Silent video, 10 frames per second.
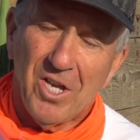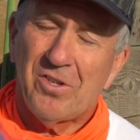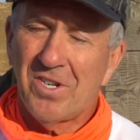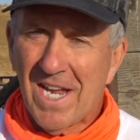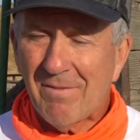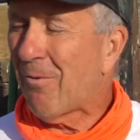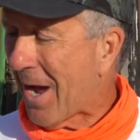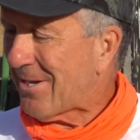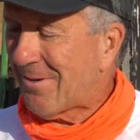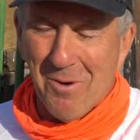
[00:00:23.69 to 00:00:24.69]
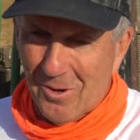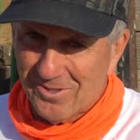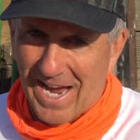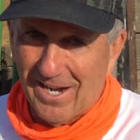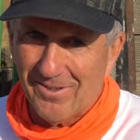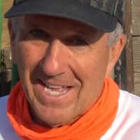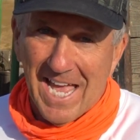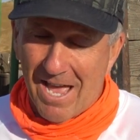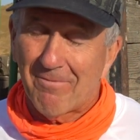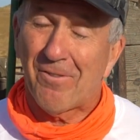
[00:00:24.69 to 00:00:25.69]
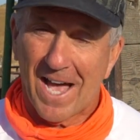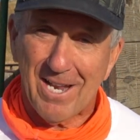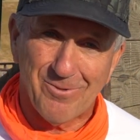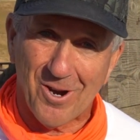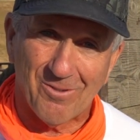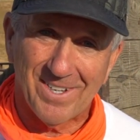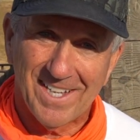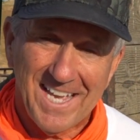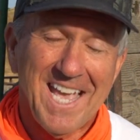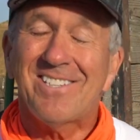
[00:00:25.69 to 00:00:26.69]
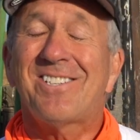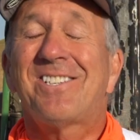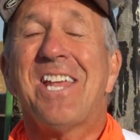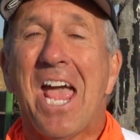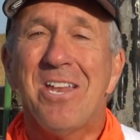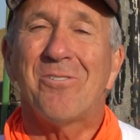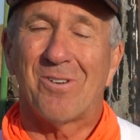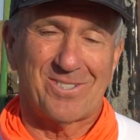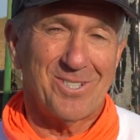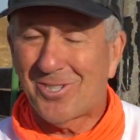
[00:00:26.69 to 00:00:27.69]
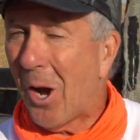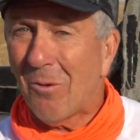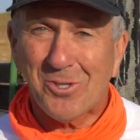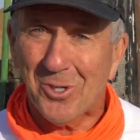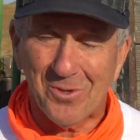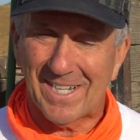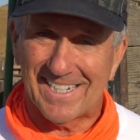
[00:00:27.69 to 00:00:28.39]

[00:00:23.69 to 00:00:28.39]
you should never ride your motorcycle and fly a drone. It's dangerous, don't do it.